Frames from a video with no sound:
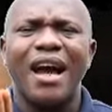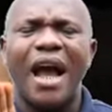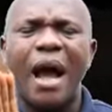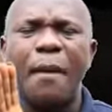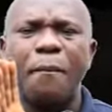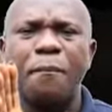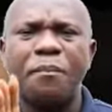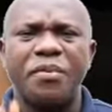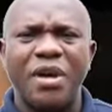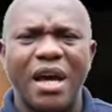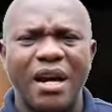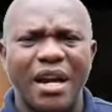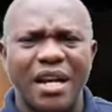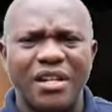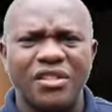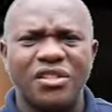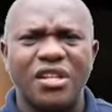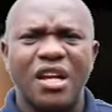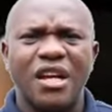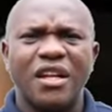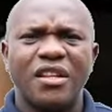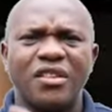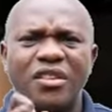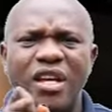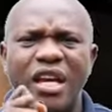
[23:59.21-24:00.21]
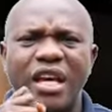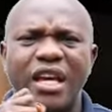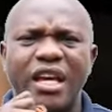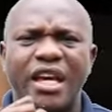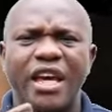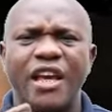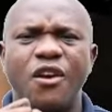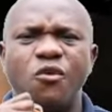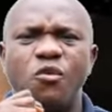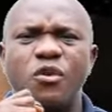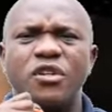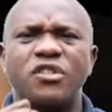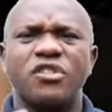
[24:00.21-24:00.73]
appearance, the
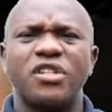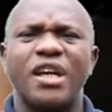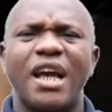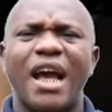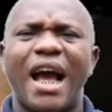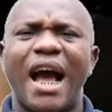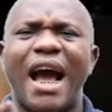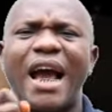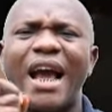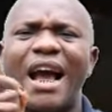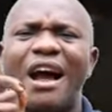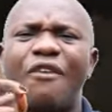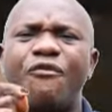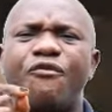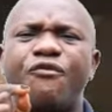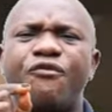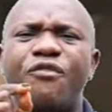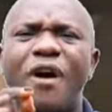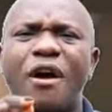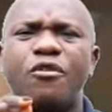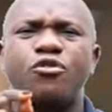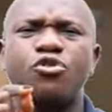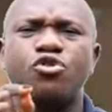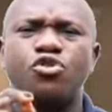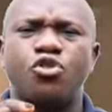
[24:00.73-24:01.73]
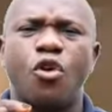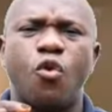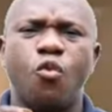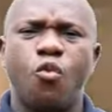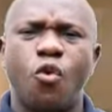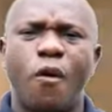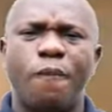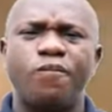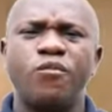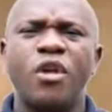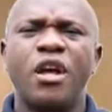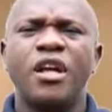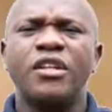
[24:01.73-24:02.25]
king will say, I have found
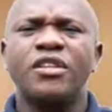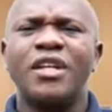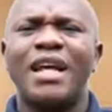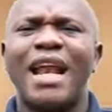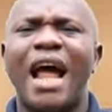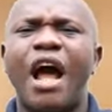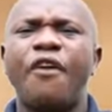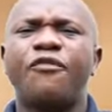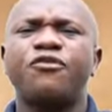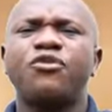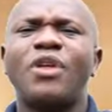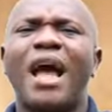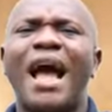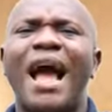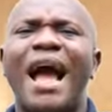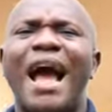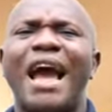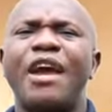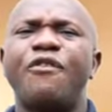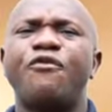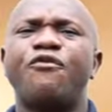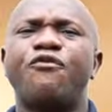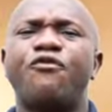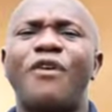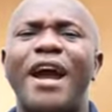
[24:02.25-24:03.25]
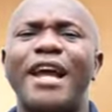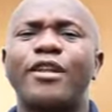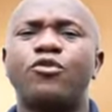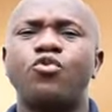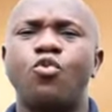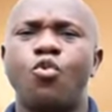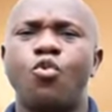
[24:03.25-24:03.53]
someone that after I fight